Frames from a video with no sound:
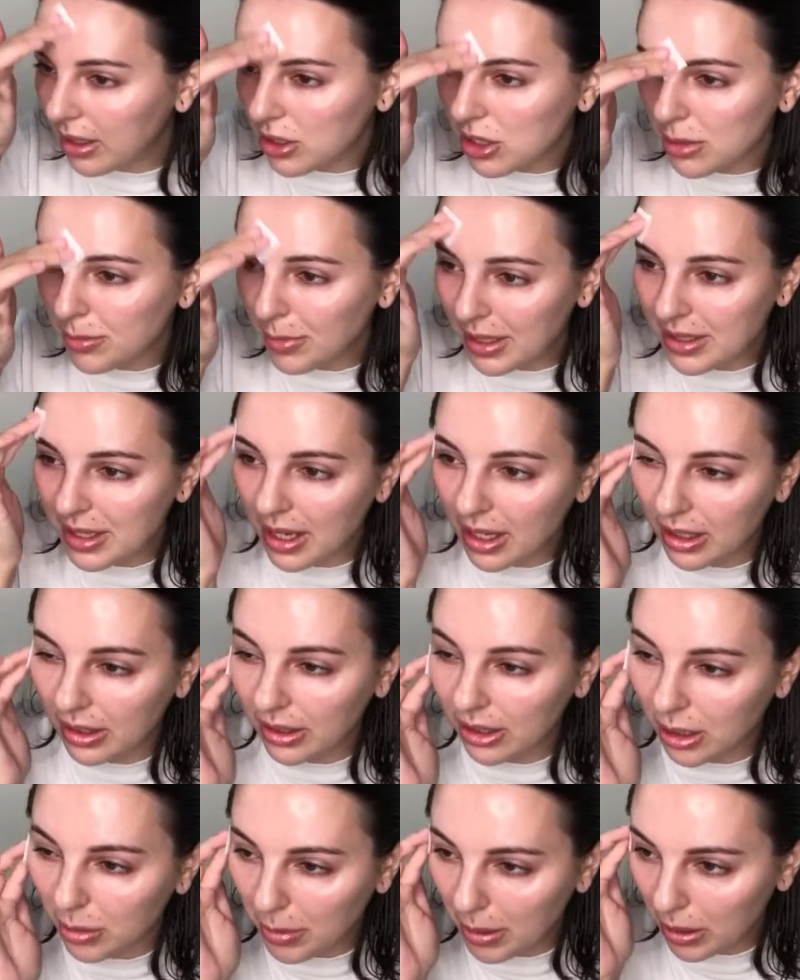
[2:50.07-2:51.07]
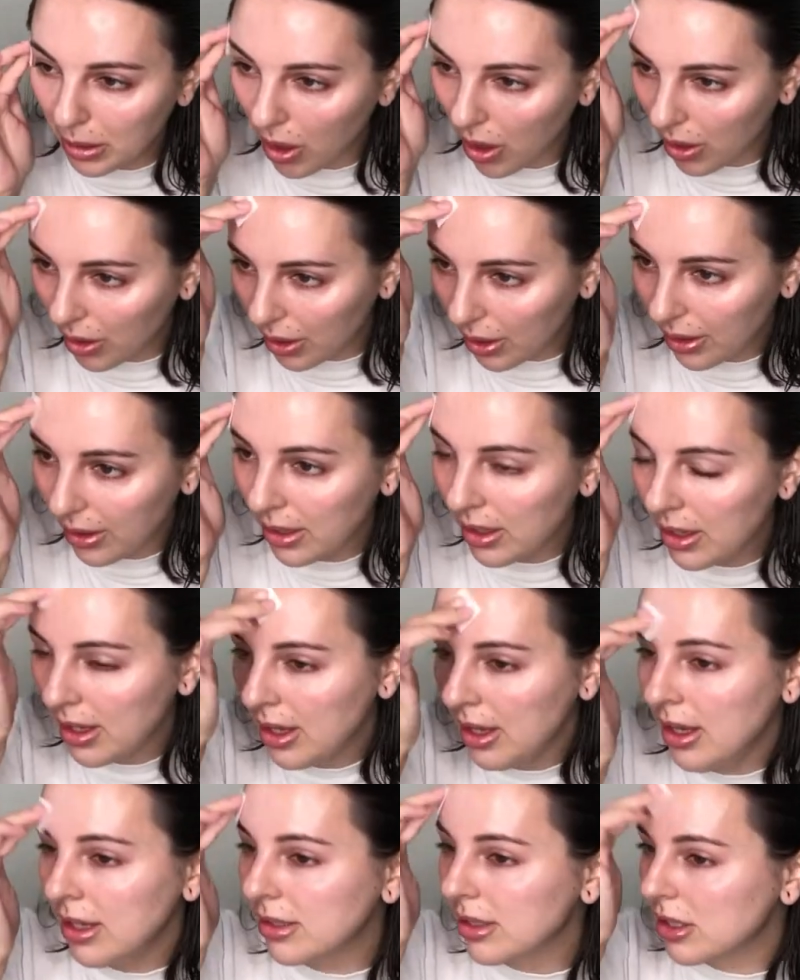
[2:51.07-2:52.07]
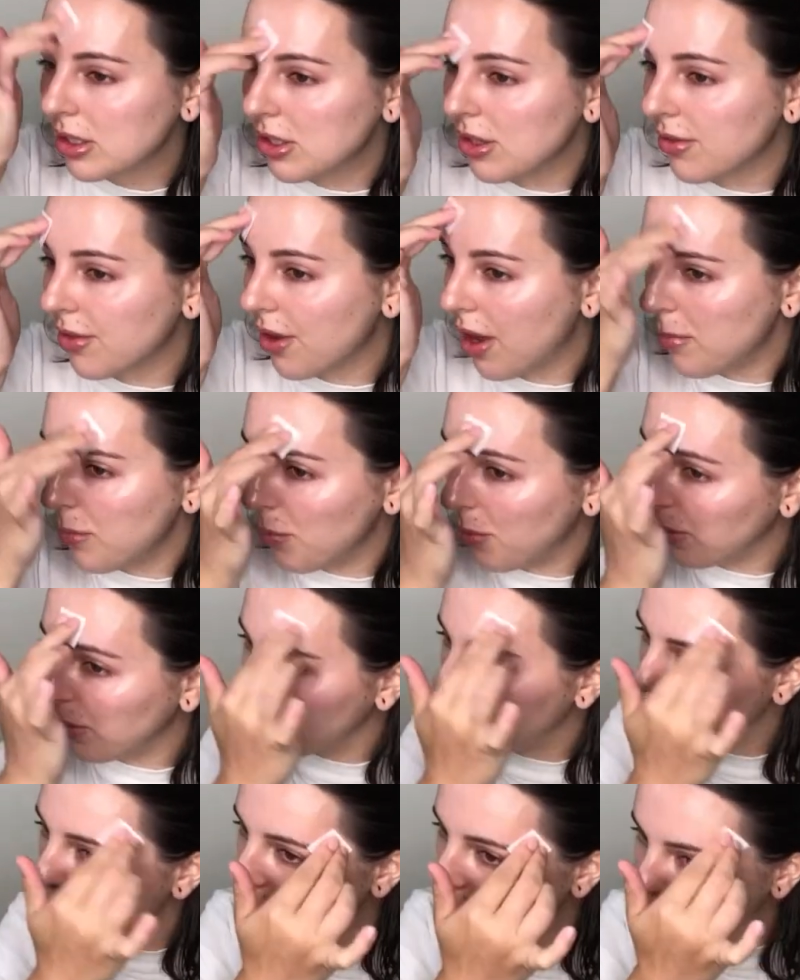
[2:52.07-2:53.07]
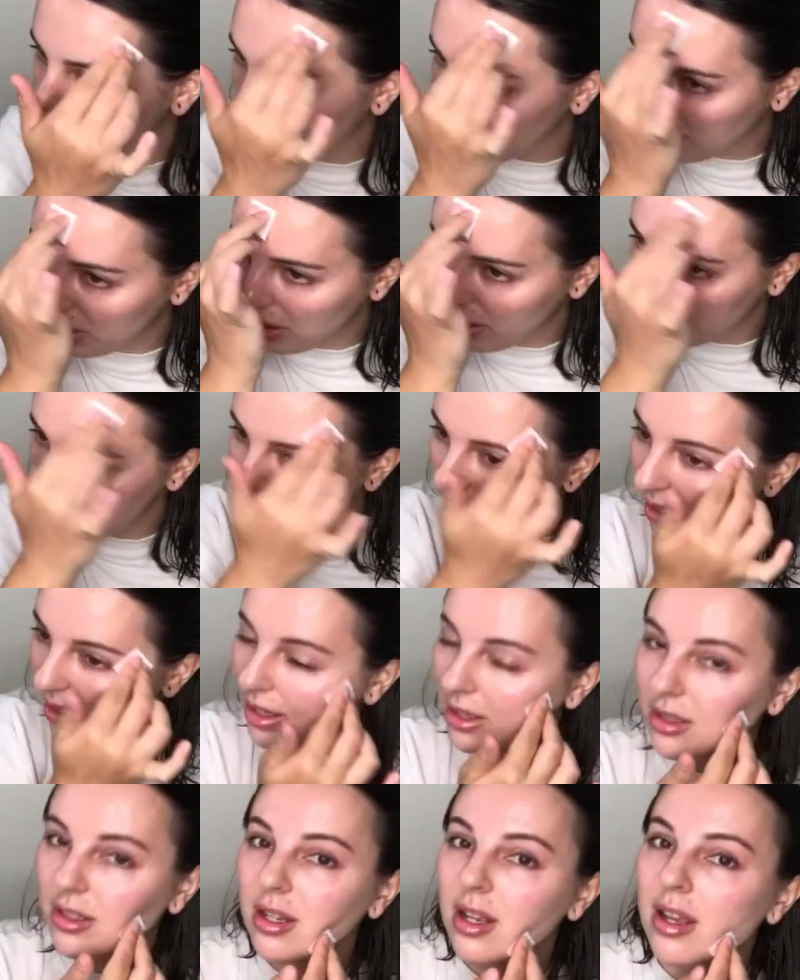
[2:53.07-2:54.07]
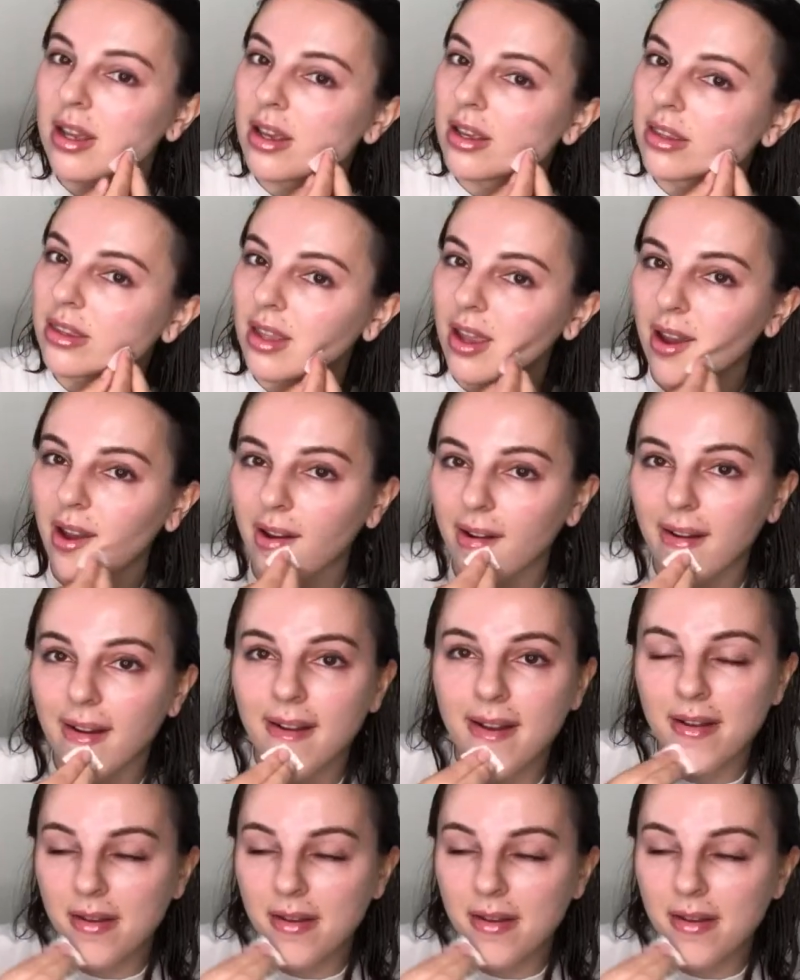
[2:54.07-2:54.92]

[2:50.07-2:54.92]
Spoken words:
It just might take a little bit longer since you've got more water content in there.